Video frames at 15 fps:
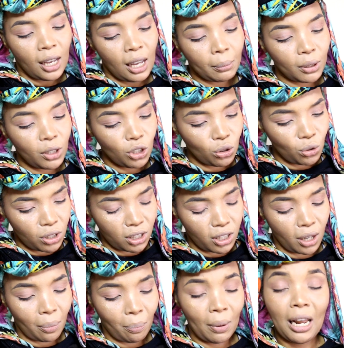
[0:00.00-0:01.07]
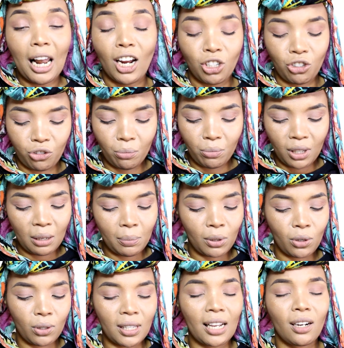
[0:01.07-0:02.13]
going to use the blush from there,
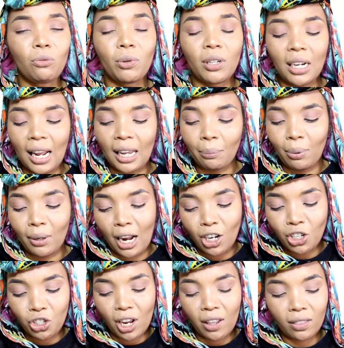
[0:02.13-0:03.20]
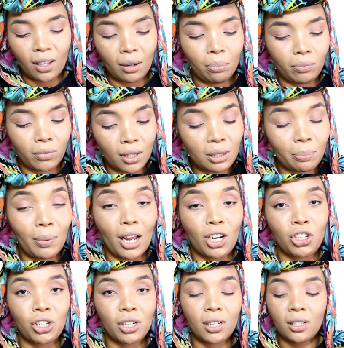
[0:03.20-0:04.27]
because I don't really like blush, and this
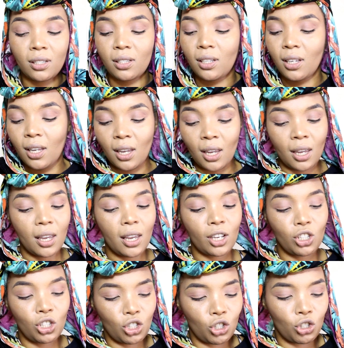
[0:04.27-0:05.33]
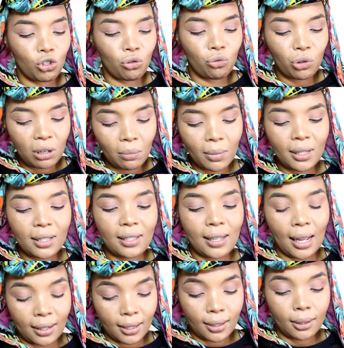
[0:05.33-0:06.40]
blush is extremely
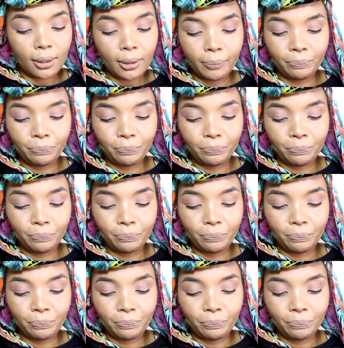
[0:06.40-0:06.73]
subtle.